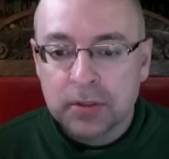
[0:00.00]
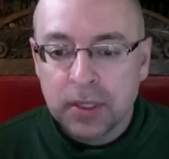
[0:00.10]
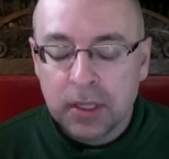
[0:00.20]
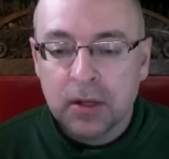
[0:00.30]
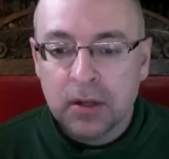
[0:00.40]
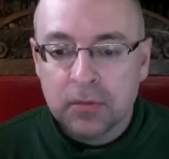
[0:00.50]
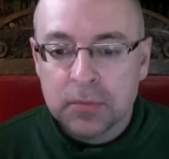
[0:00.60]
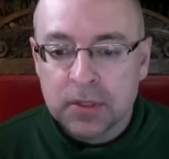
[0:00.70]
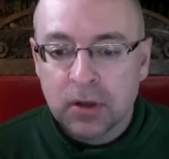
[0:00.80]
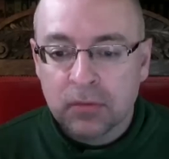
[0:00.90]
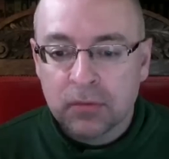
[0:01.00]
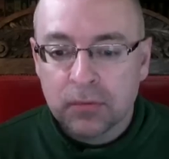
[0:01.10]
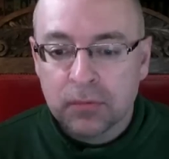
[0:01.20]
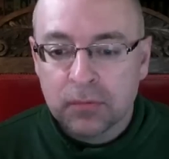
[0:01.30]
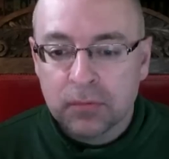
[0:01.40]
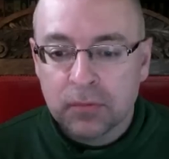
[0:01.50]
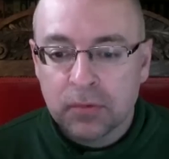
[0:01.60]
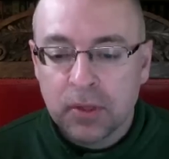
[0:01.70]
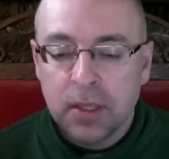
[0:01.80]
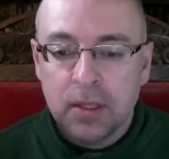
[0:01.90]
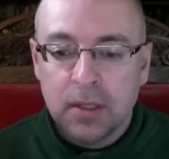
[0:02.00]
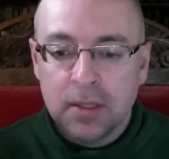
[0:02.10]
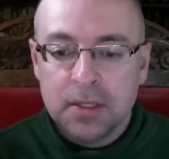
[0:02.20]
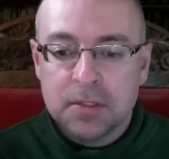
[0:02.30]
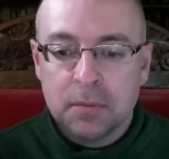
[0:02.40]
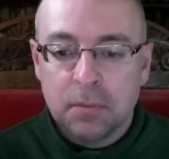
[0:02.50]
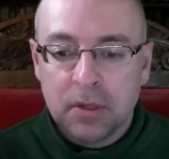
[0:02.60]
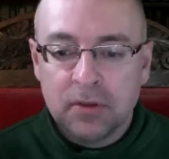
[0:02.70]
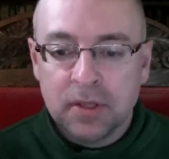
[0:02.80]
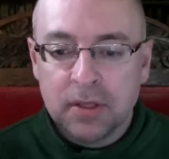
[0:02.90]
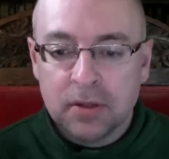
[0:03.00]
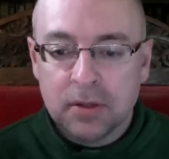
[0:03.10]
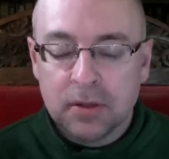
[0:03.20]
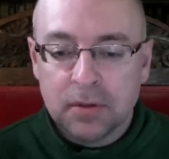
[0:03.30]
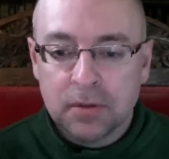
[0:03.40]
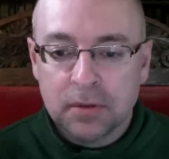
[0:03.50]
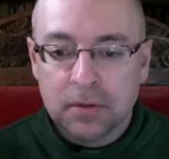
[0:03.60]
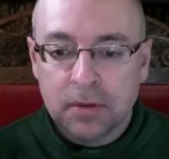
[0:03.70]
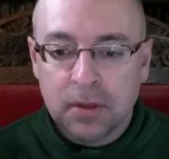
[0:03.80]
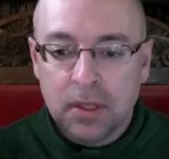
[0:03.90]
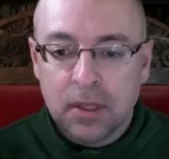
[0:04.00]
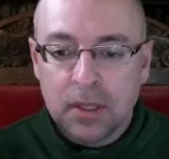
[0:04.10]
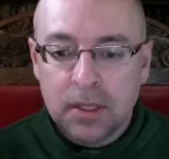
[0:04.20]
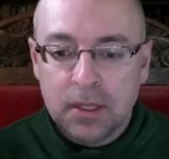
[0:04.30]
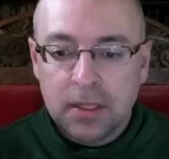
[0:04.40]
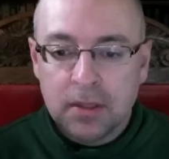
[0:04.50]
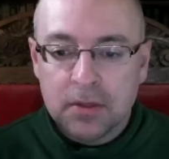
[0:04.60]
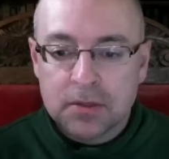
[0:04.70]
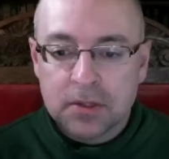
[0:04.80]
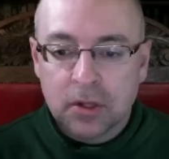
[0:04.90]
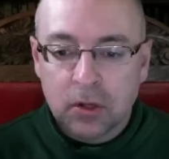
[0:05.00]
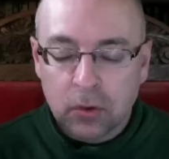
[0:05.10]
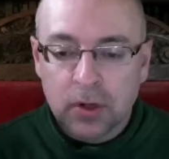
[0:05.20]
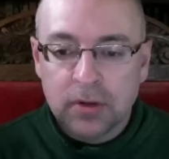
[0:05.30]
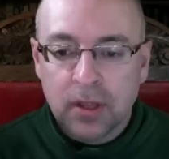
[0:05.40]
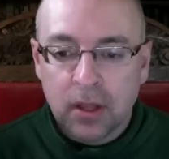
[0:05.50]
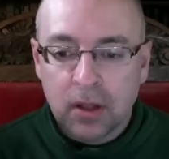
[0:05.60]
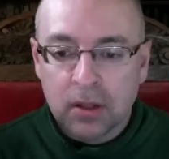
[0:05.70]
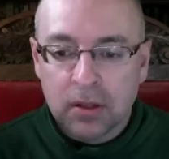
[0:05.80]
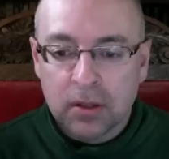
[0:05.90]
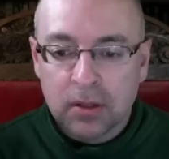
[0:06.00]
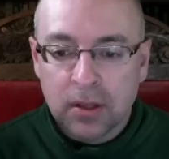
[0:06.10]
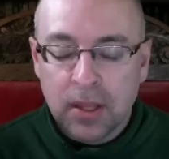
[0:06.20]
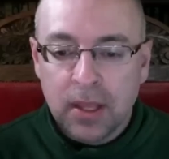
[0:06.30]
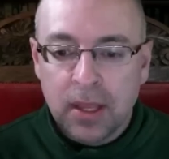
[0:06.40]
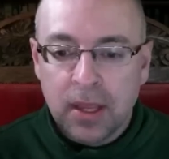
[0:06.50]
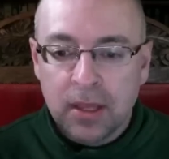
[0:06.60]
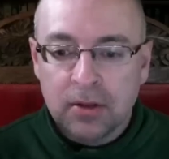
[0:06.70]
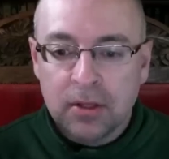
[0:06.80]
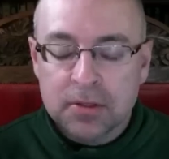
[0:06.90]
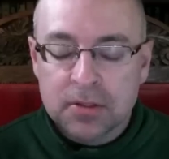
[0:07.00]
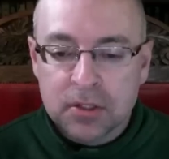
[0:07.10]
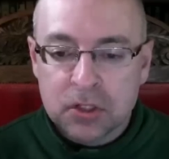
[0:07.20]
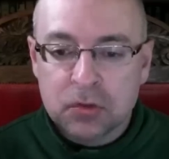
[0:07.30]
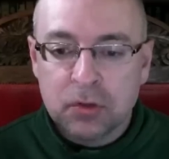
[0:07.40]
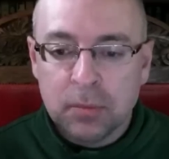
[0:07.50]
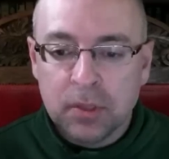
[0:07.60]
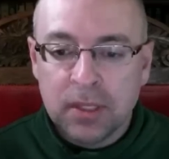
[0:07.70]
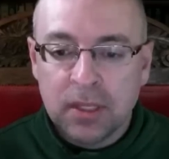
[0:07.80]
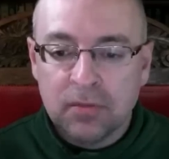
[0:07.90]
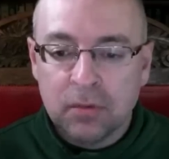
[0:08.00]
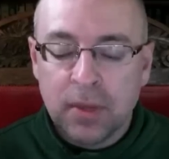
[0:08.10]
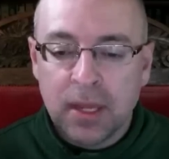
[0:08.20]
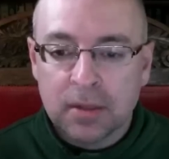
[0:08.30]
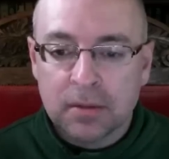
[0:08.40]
in and of himself. He's mentally ill, he is going to hell, and he is an extremely evil man.